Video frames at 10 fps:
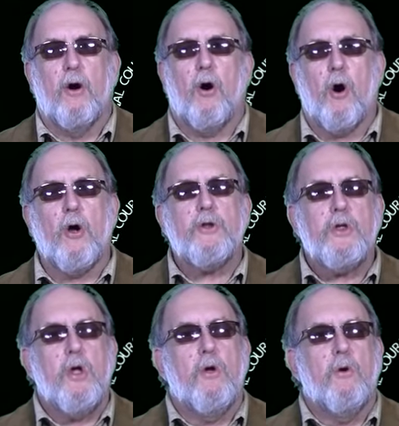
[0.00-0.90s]
on
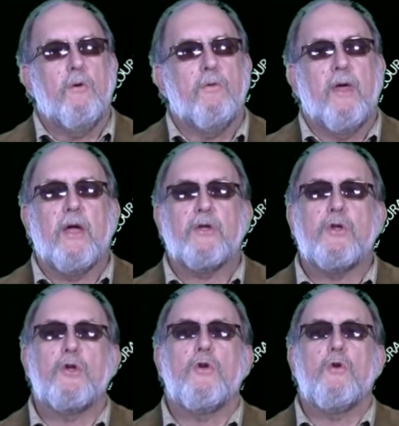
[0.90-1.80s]
you that
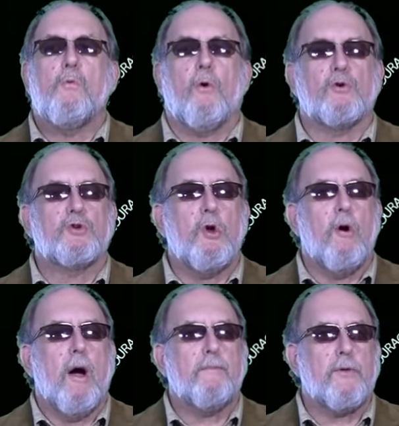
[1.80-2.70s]
you will show
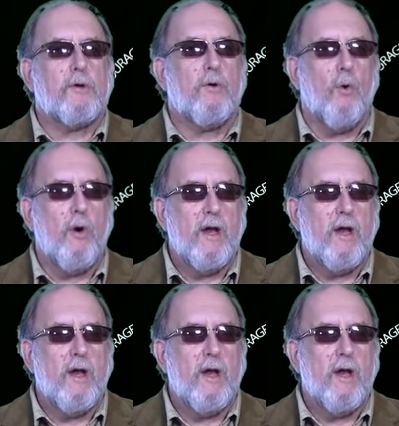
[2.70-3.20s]
up to court.